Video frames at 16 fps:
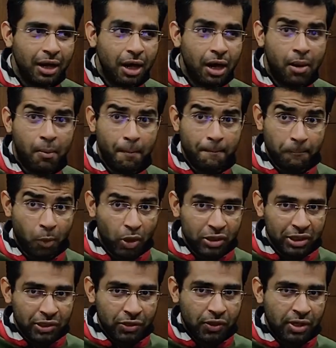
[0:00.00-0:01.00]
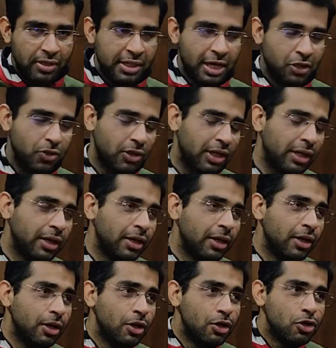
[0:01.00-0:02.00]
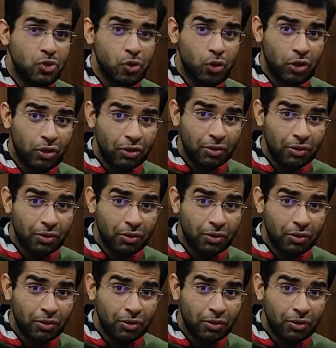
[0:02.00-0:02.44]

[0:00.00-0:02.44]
More than 3 years actually. So